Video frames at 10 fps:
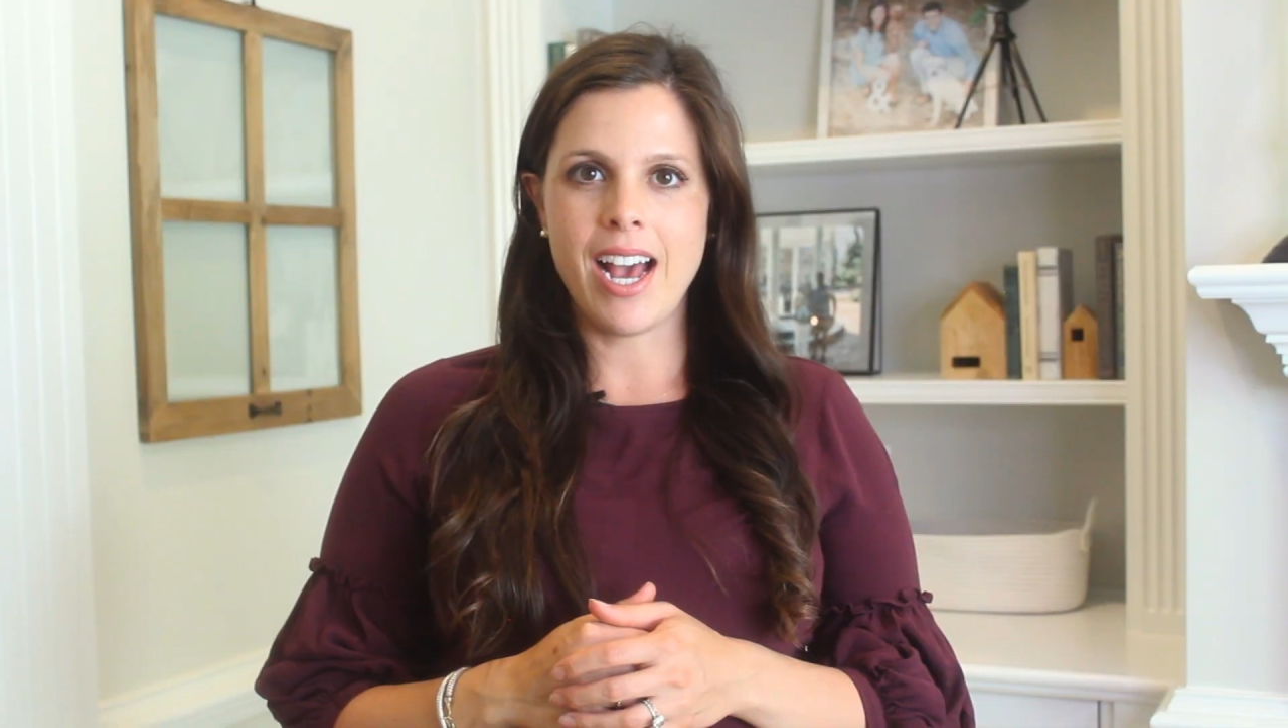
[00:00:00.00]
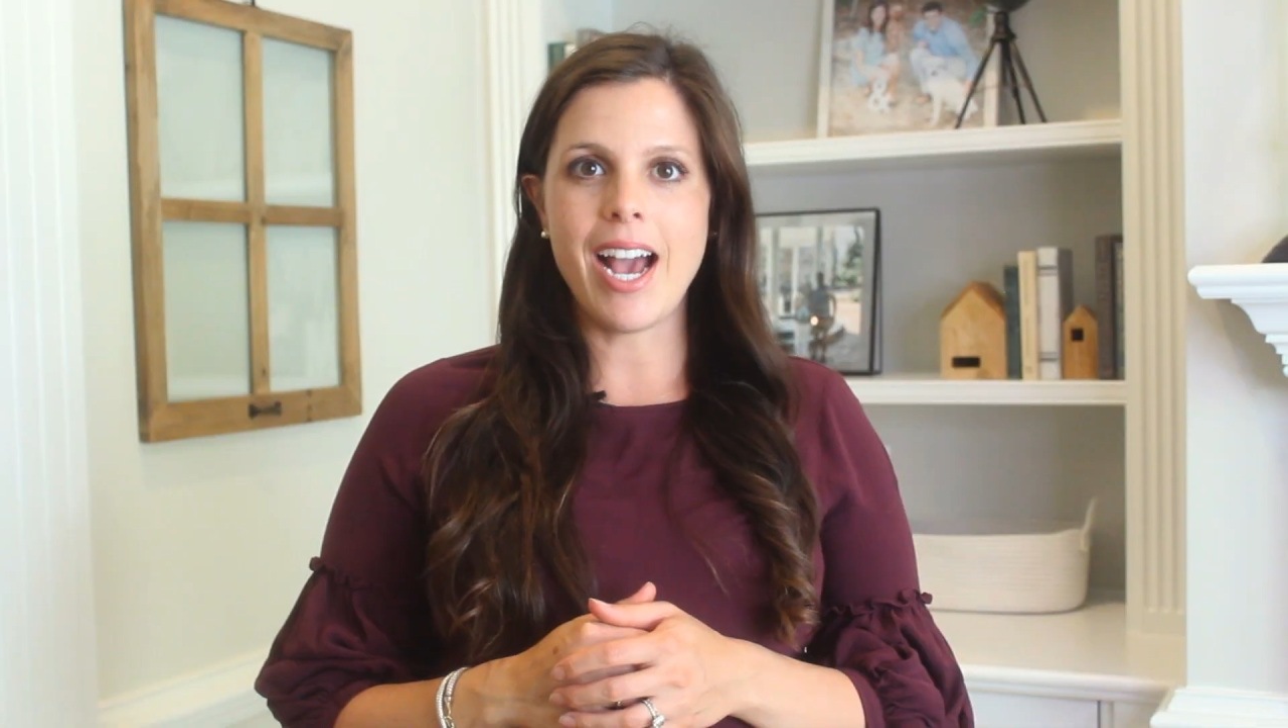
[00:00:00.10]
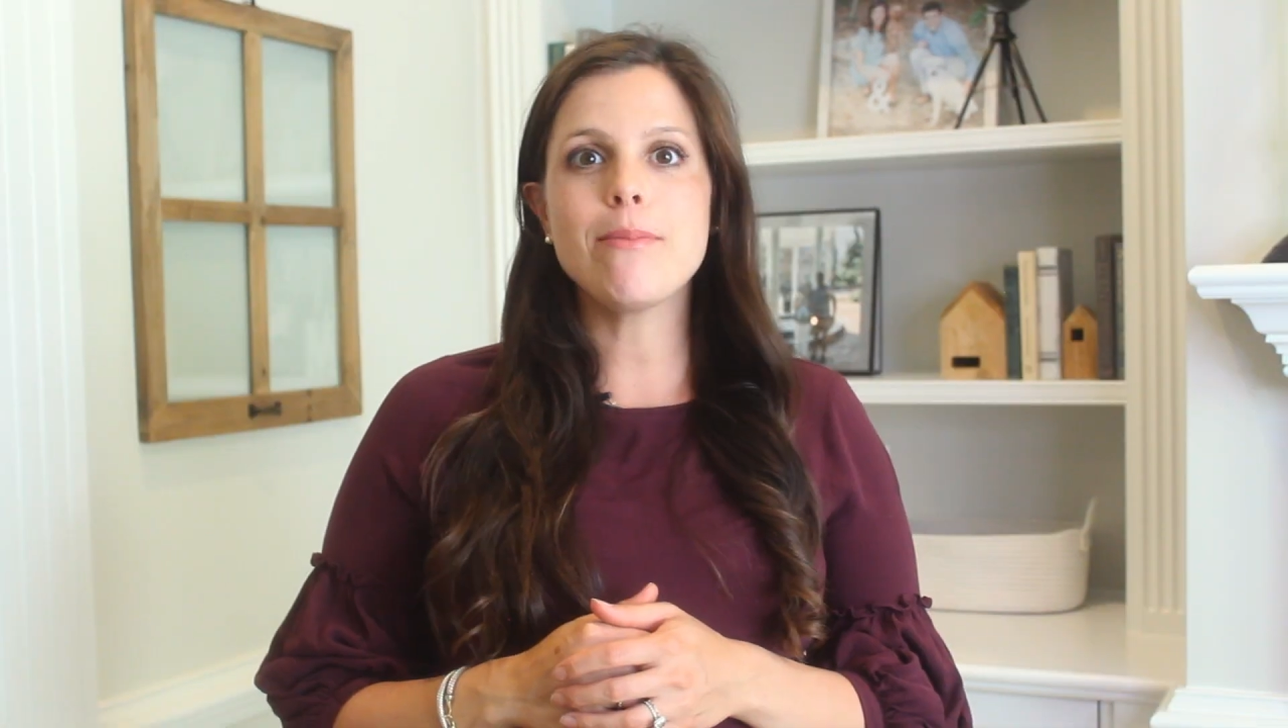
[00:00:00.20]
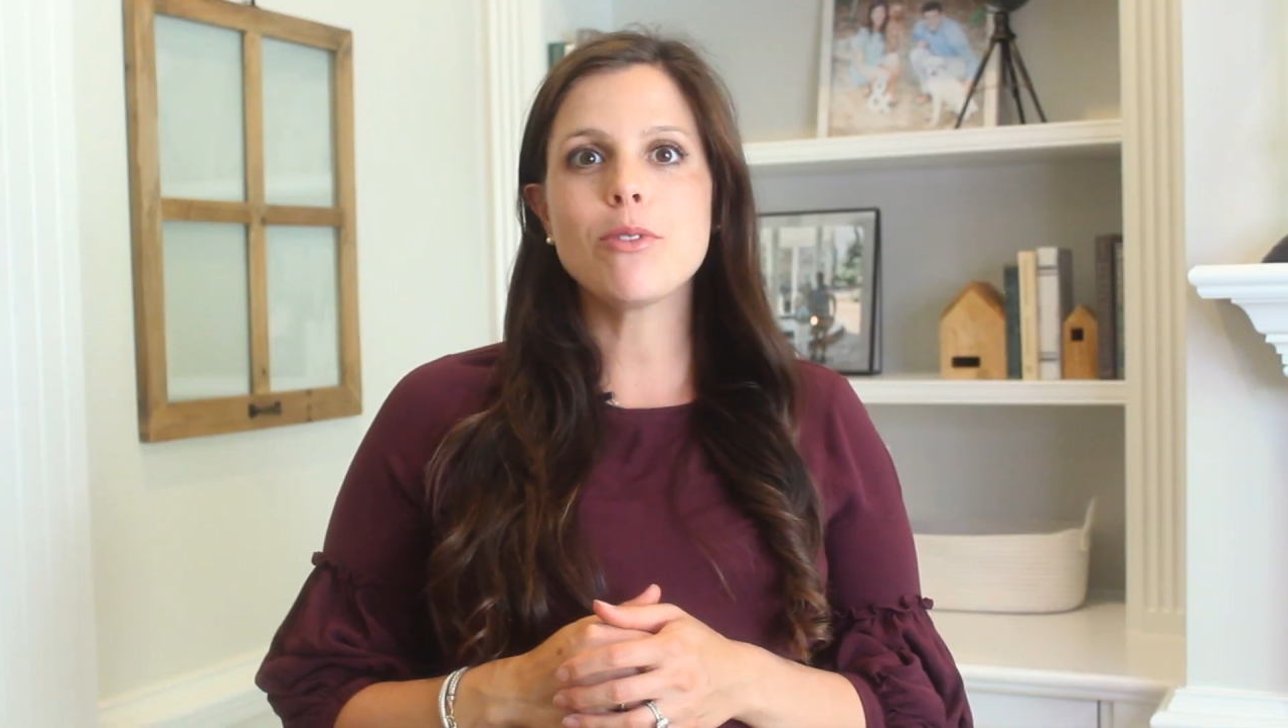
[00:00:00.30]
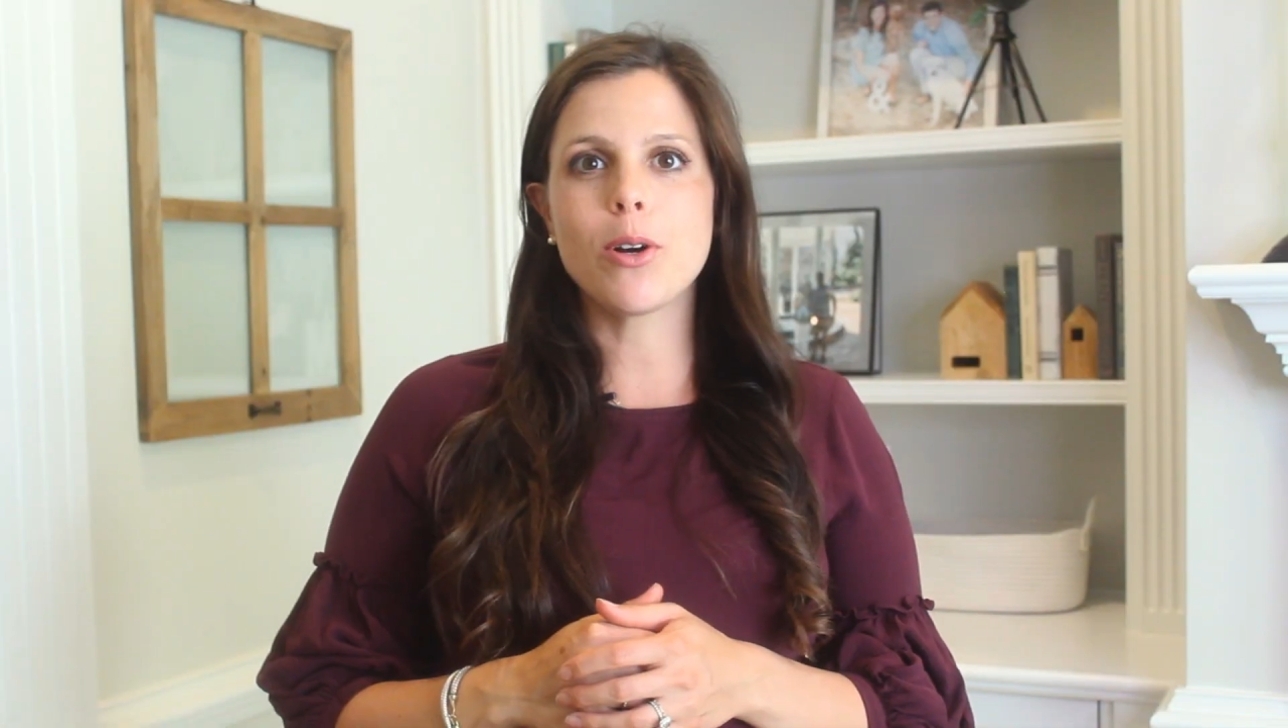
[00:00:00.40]

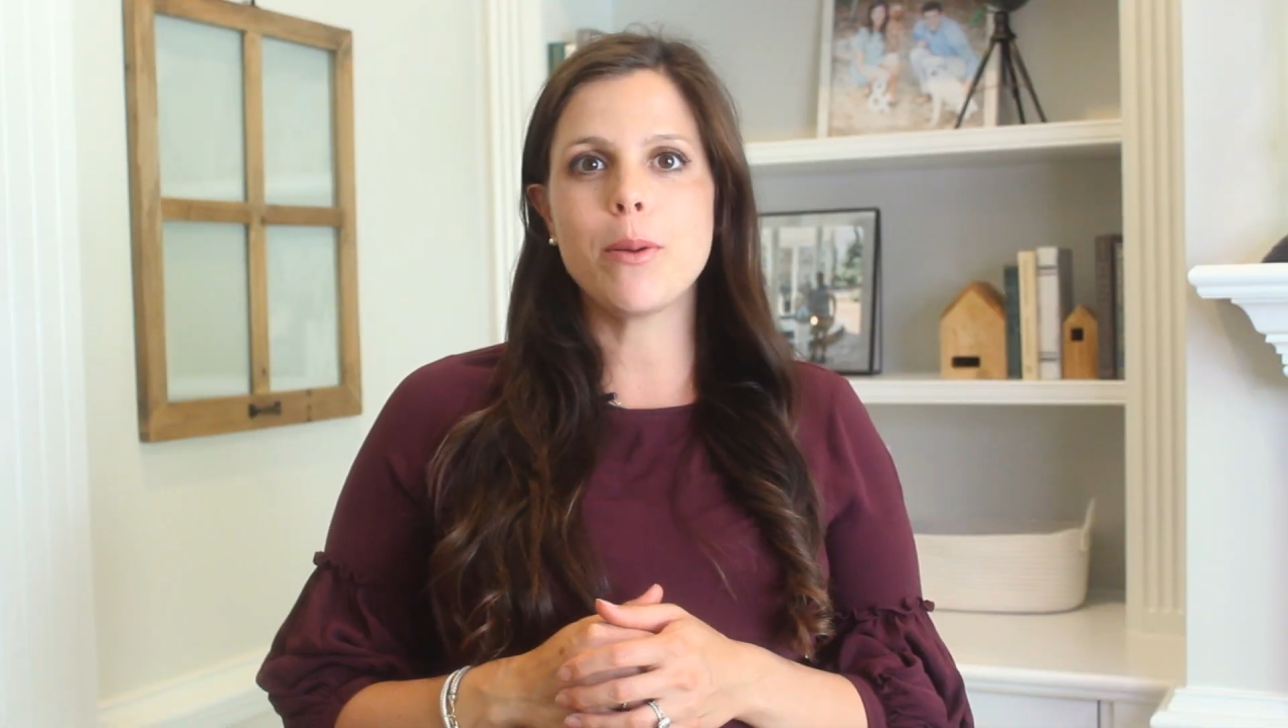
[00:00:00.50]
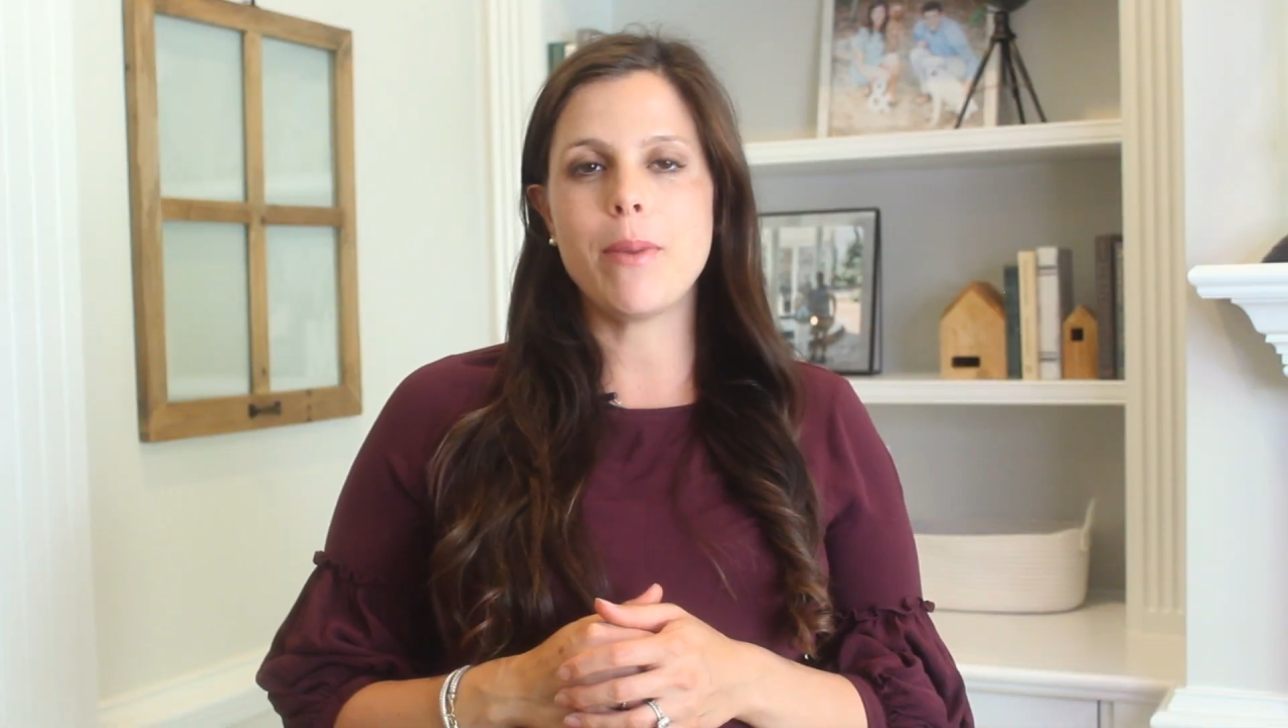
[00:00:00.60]
I'm Laura